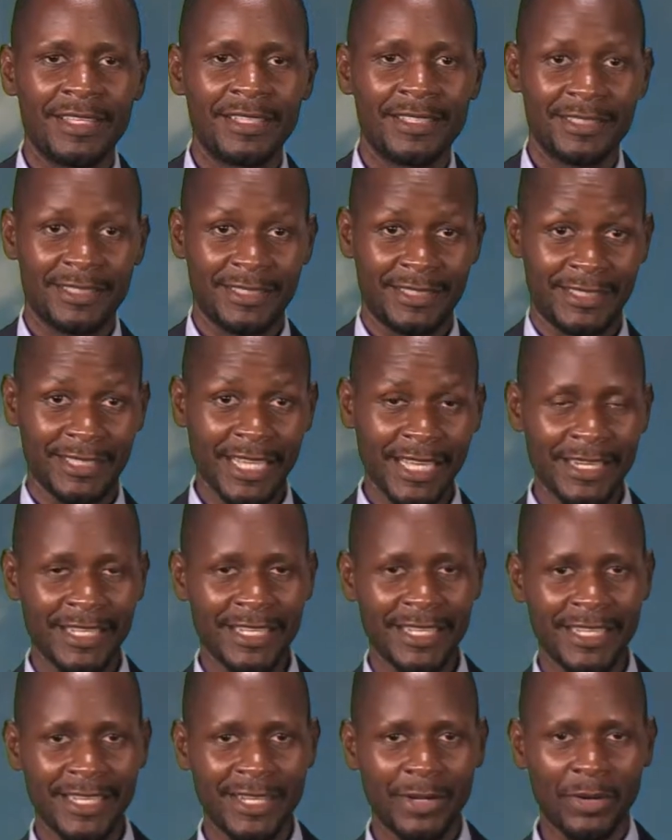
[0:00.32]

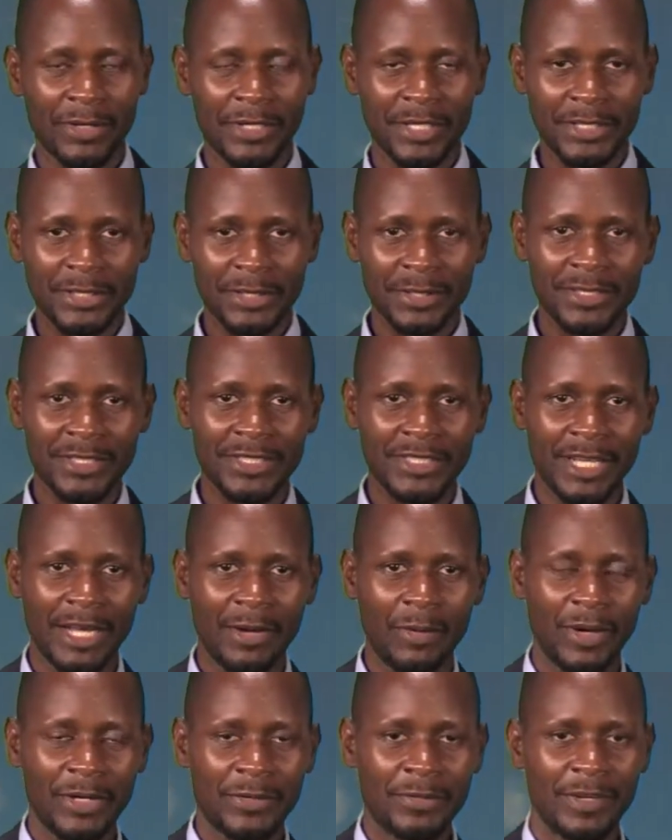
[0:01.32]
Sunny conditions are
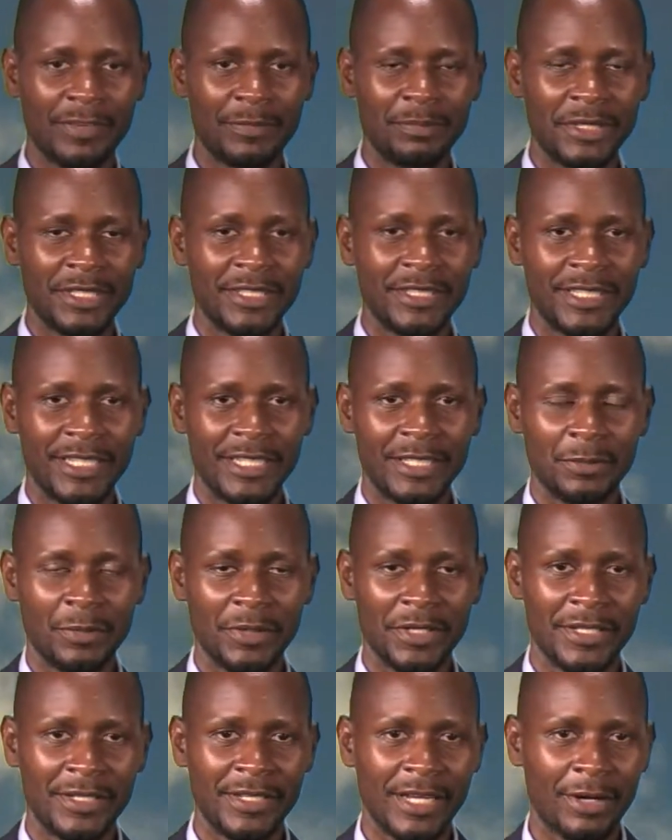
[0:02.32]
what we have been dealing
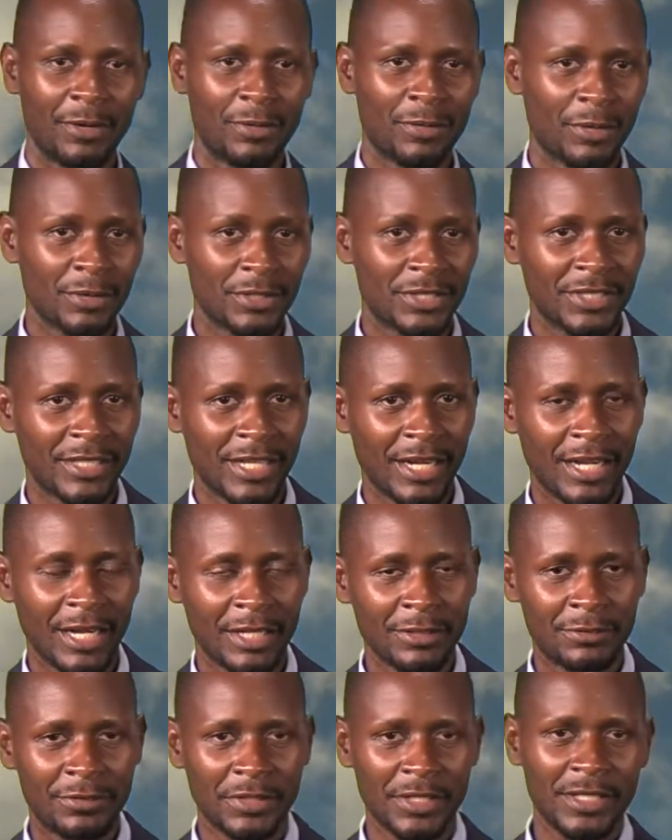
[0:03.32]
with across the
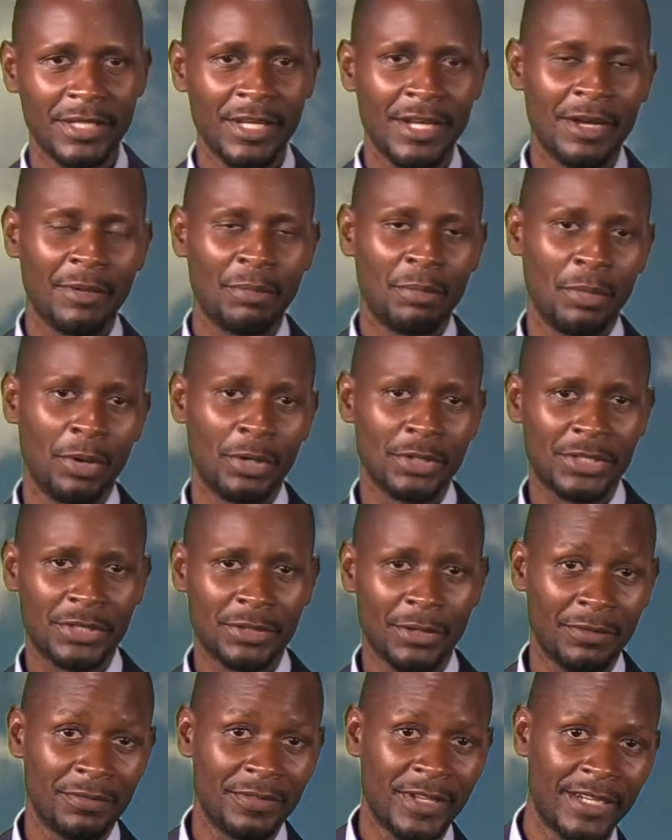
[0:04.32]
country most
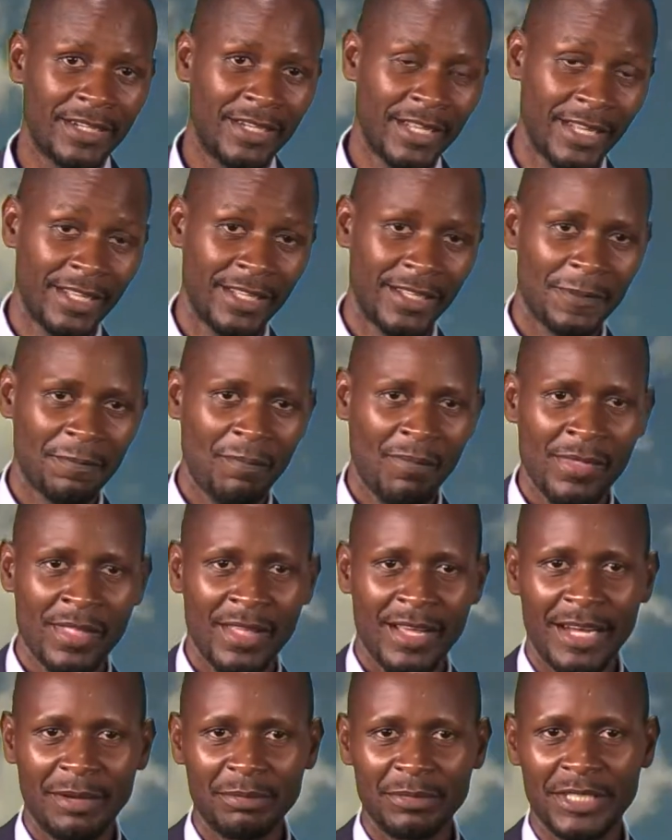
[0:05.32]
of the day.
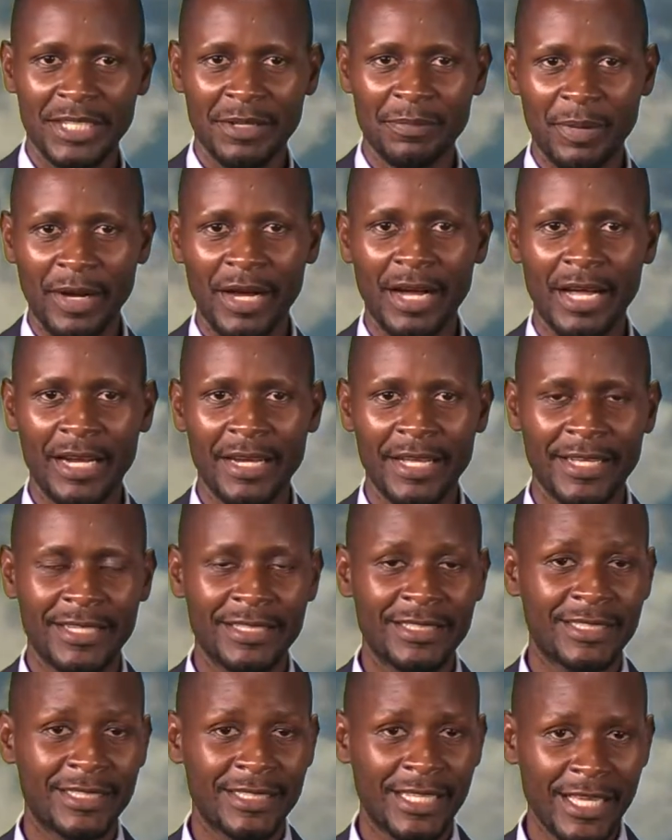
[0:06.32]
I'm Semper
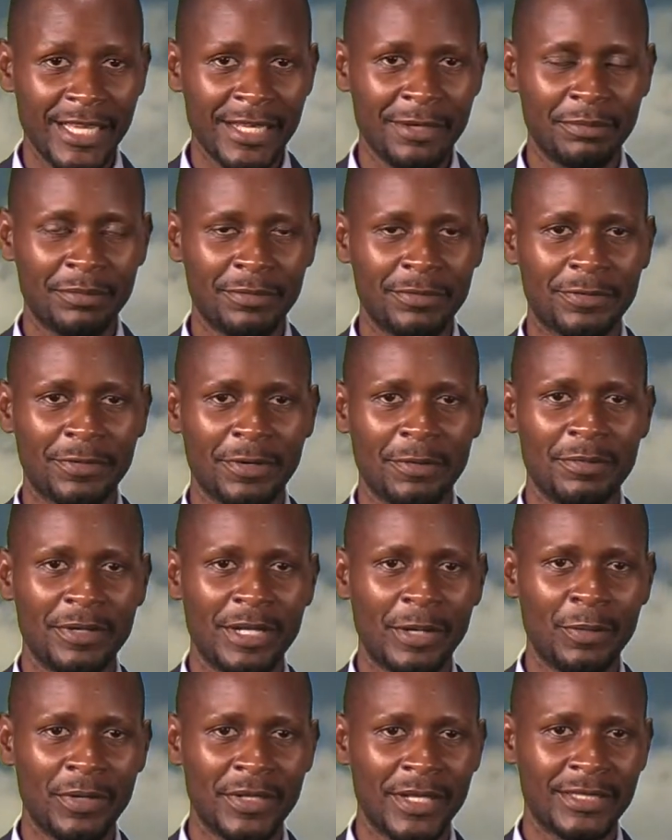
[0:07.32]
Alex Kim from the
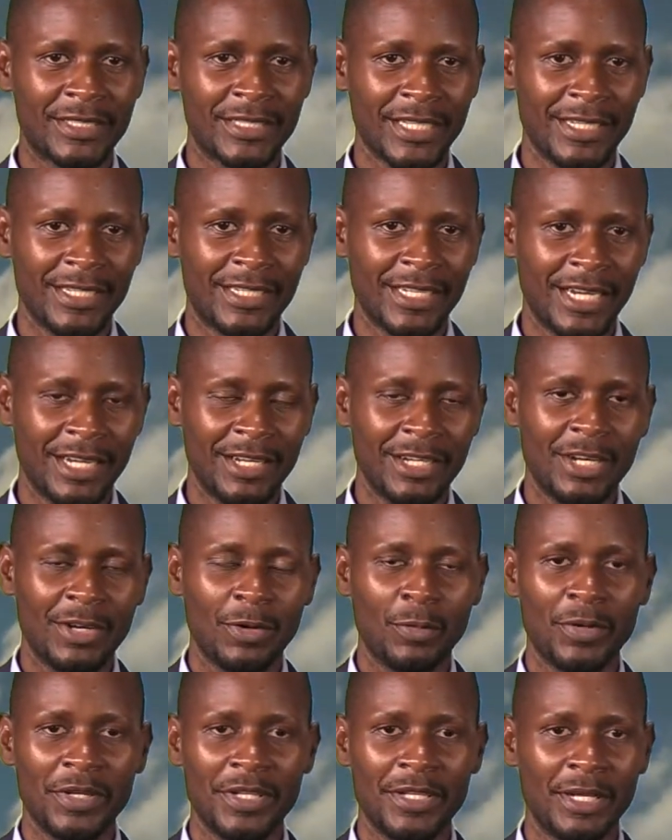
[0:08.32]
Weather Center
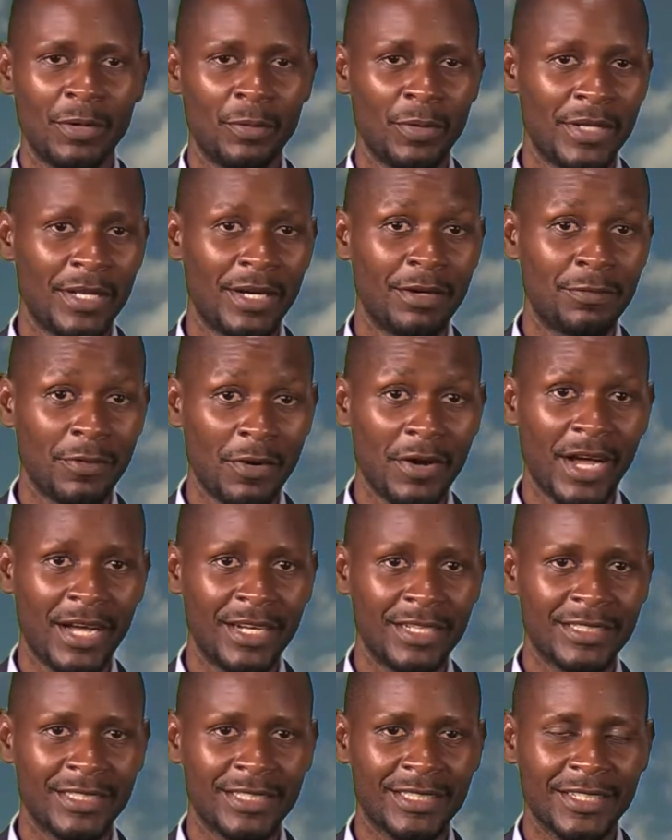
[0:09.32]
with the weather
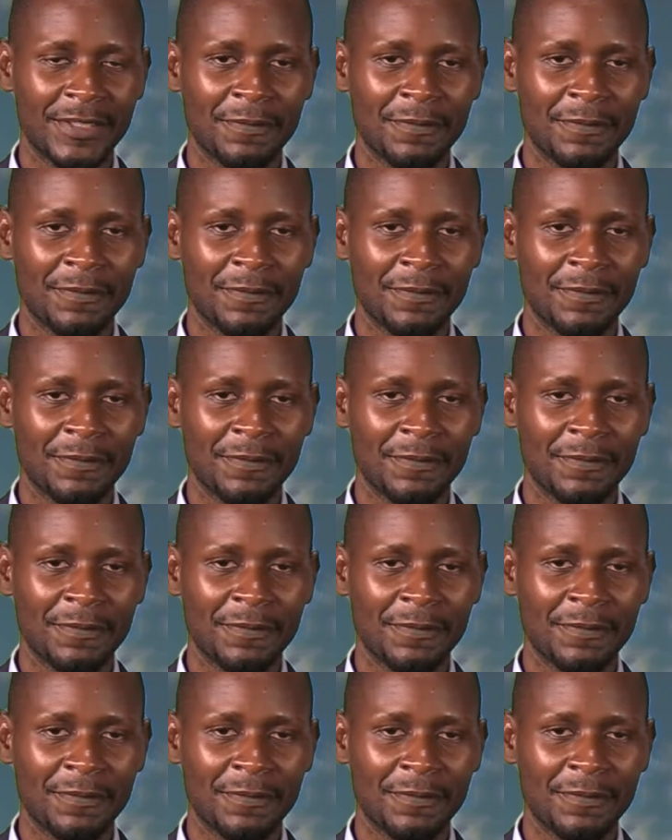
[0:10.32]
forecast.